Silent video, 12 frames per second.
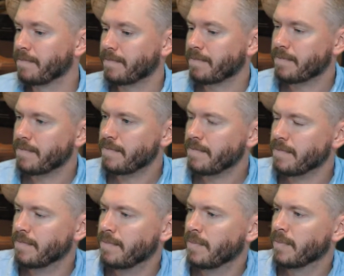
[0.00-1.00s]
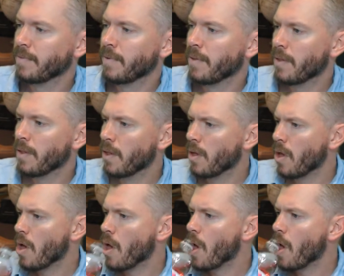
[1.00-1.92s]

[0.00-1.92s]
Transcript: Nothing is said.